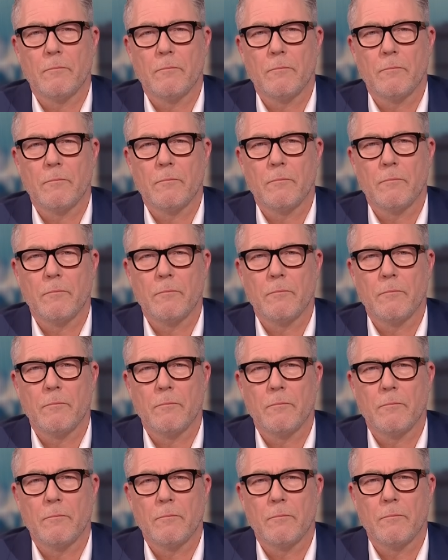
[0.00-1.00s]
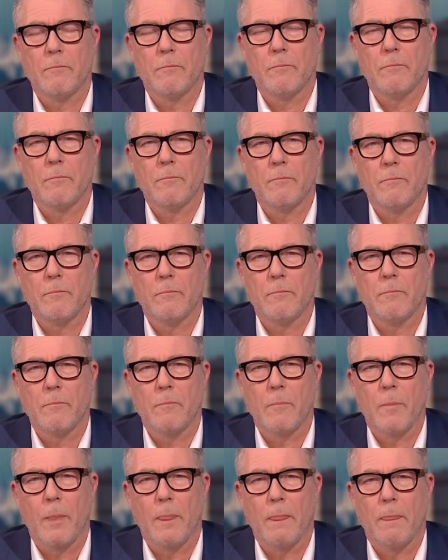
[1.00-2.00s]

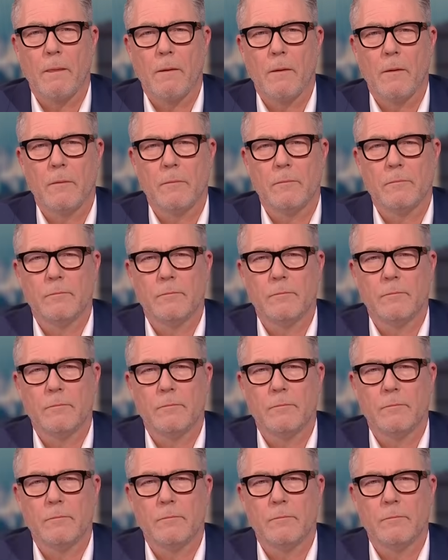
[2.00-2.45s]
This person isn't speaking.